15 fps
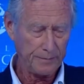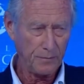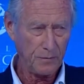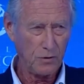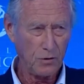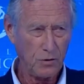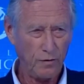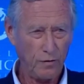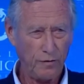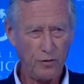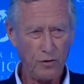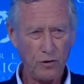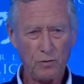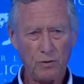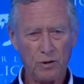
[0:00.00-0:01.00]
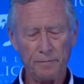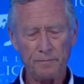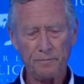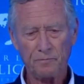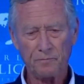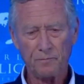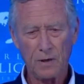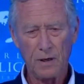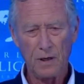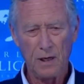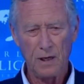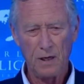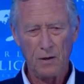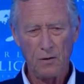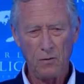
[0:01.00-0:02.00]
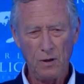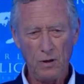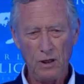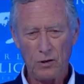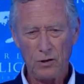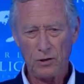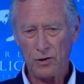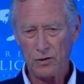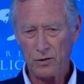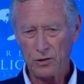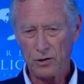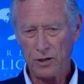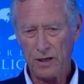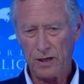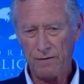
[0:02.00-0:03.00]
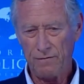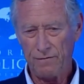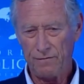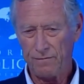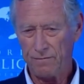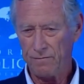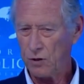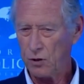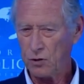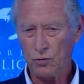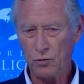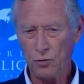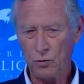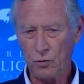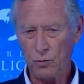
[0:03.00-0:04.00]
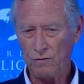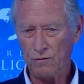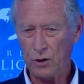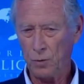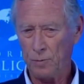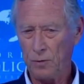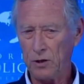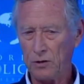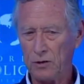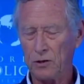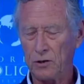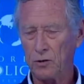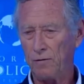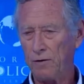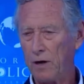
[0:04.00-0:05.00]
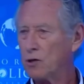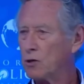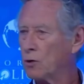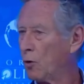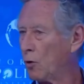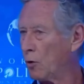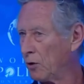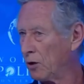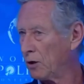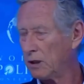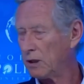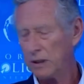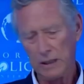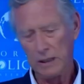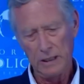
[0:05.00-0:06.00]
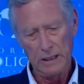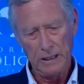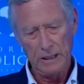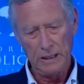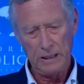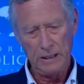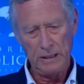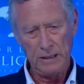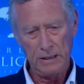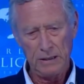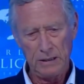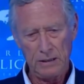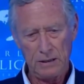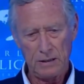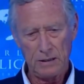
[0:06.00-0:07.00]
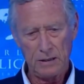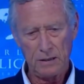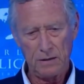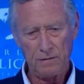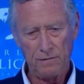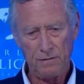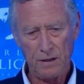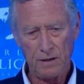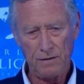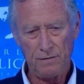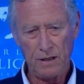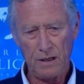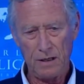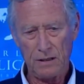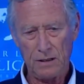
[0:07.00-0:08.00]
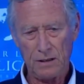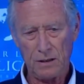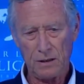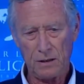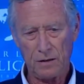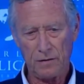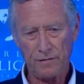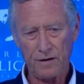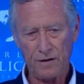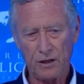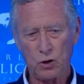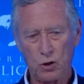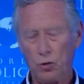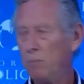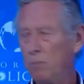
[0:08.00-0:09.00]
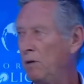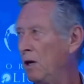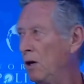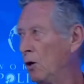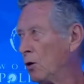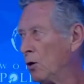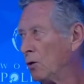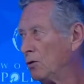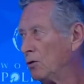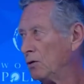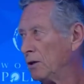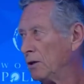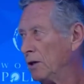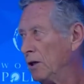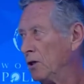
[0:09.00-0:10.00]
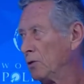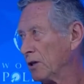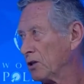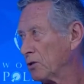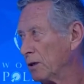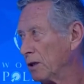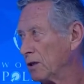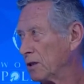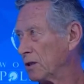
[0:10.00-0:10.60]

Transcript: So the first one really doesn't have much to do with geopolitics, although it's global. And it is the advent of extremely low interest rates.